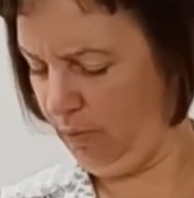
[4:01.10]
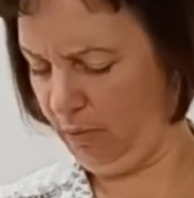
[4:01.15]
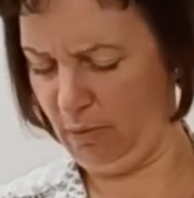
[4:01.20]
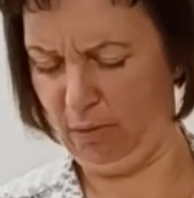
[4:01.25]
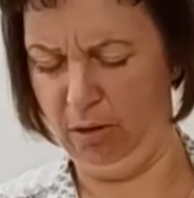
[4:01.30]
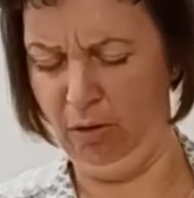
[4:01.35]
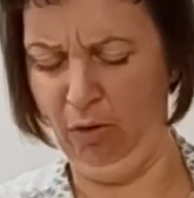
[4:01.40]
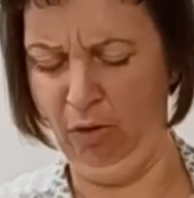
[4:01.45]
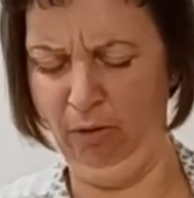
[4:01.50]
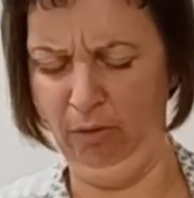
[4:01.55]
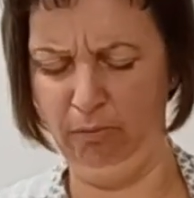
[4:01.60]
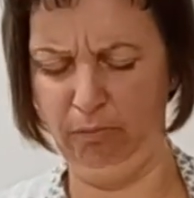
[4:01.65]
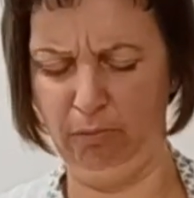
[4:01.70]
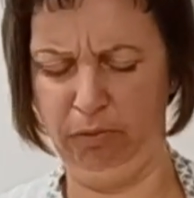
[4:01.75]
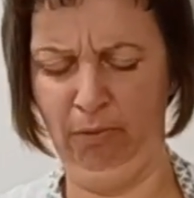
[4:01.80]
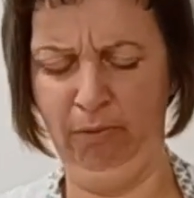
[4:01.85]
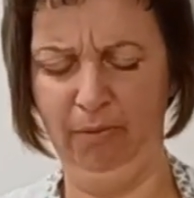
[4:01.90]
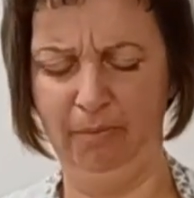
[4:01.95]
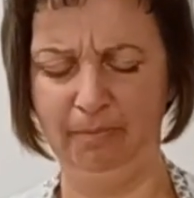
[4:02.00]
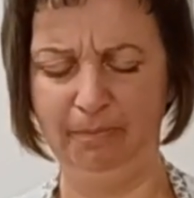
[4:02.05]

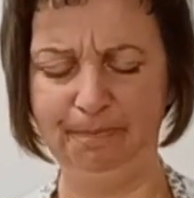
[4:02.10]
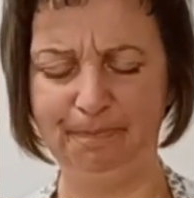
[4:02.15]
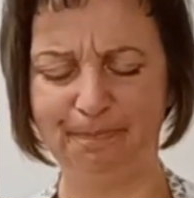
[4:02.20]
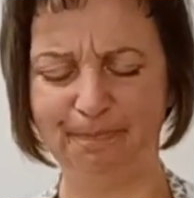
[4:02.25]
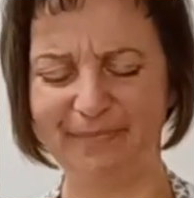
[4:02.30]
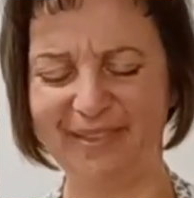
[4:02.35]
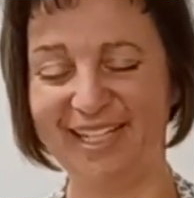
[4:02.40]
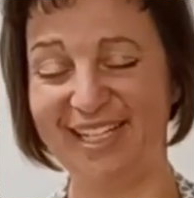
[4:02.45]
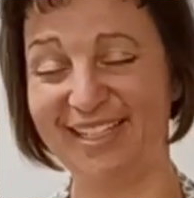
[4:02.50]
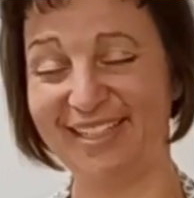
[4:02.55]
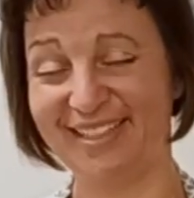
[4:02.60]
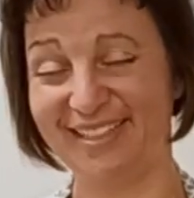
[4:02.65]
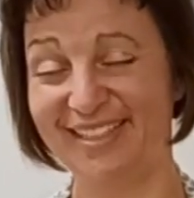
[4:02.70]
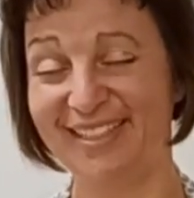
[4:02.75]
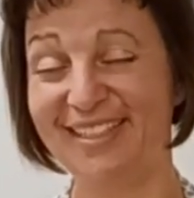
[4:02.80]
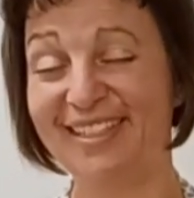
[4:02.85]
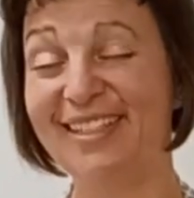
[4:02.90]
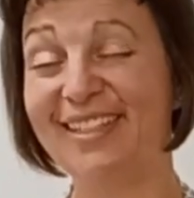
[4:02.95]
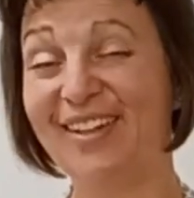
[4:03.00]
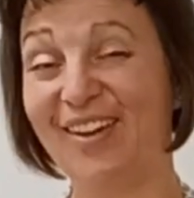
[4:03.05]
and
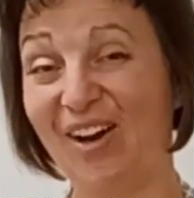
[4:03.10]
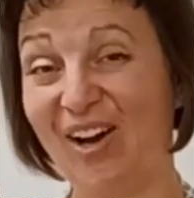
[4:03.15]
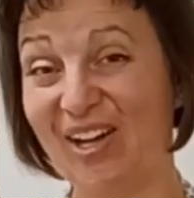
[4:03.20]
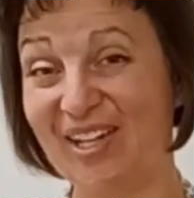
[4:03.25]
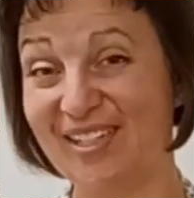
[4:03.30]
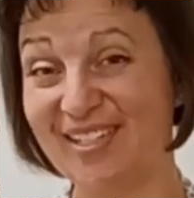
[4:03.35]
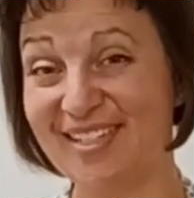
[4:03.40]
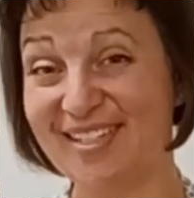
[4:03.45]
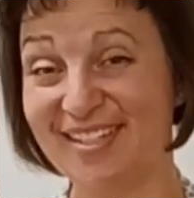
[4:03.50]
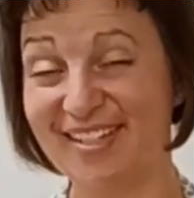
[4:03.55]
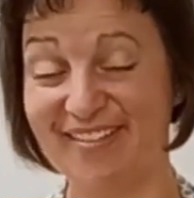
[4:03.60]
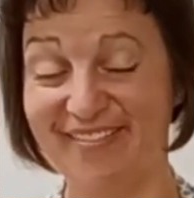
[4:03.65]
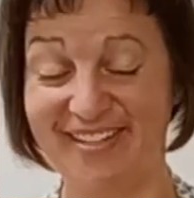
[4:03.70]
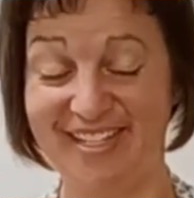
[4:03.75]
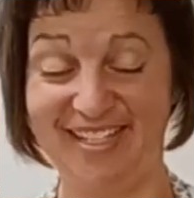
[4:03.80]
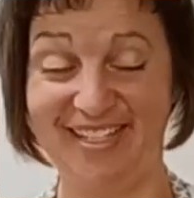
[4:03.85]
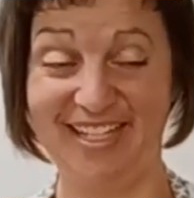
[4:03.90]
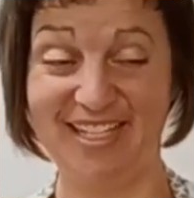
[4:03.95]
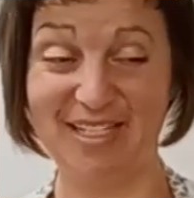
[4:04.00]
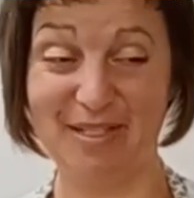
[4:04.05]
honestly, if
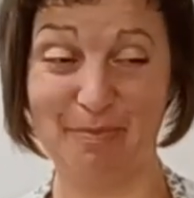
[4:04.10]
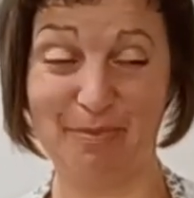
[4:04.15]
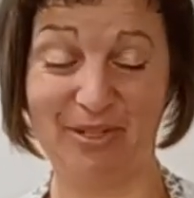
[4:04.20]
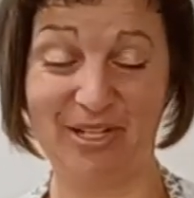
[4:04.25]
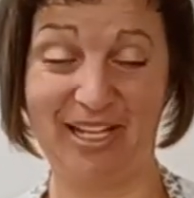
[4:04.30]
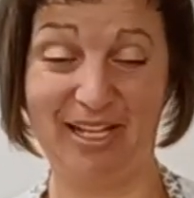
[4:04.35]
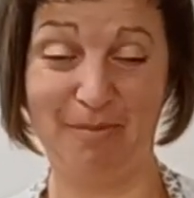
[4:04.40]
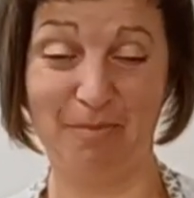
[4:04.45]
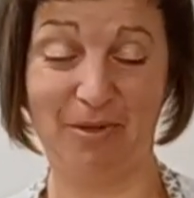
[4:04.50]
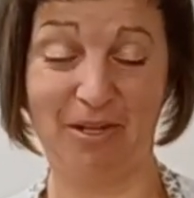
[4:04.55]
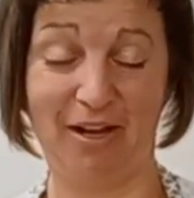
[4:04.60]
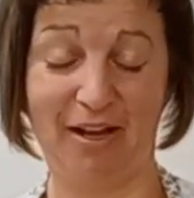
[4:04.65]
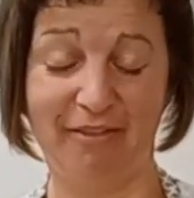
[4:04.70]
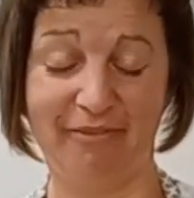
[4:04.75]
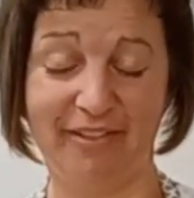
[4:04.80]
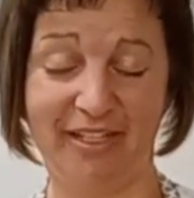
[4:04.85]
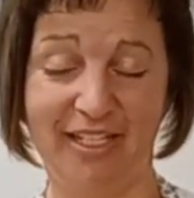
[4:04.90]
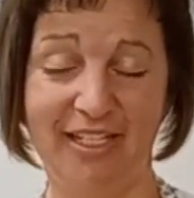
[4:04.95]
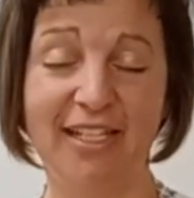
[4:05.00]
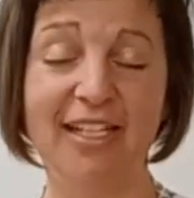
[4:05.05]
it does bring up
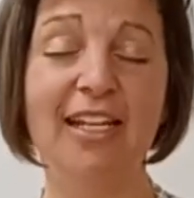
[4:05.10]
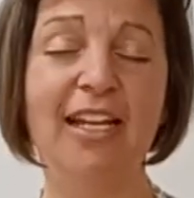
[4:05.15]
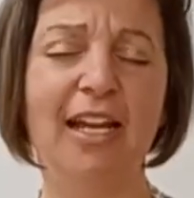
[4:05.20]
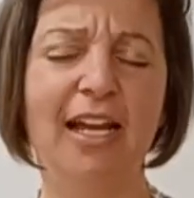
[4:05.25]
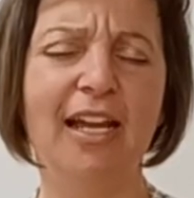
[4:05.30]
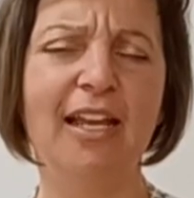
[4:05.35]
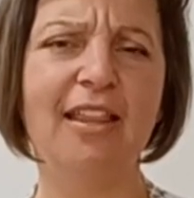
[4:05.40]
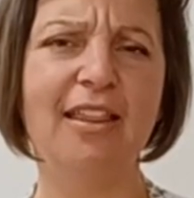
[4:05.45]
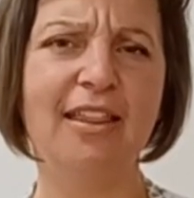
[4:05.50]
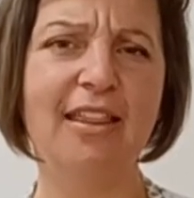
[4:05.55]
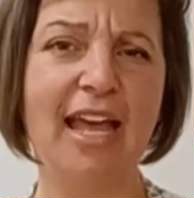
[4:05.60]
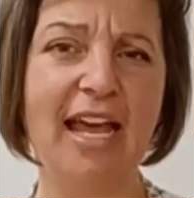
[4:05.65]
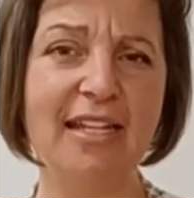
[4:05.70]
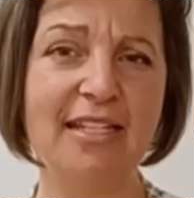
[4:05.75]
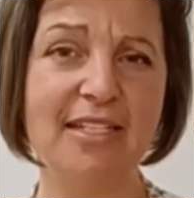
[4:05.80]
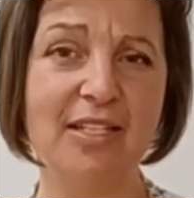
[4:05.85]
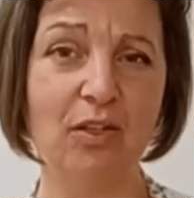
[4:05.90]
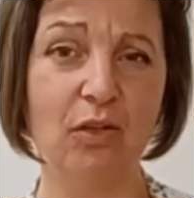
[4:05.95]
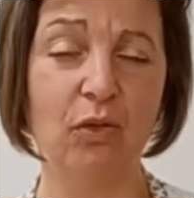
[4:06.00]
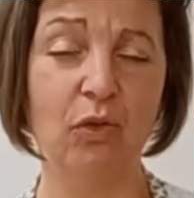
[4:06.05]
coughing,
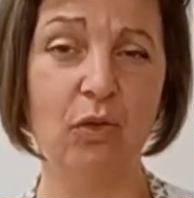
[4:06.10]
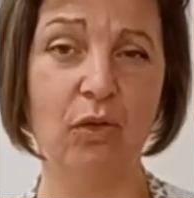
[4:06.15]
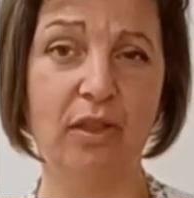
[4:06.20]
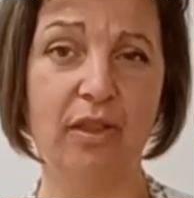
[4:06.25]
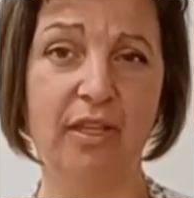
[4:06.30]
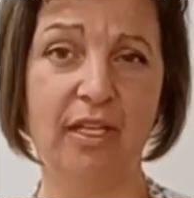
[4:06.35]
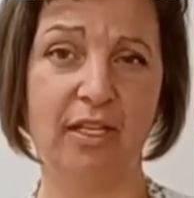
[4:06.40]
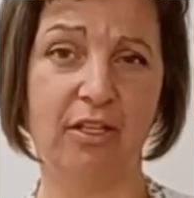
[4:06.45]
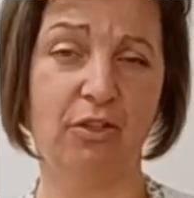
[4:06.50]
that's a good thing.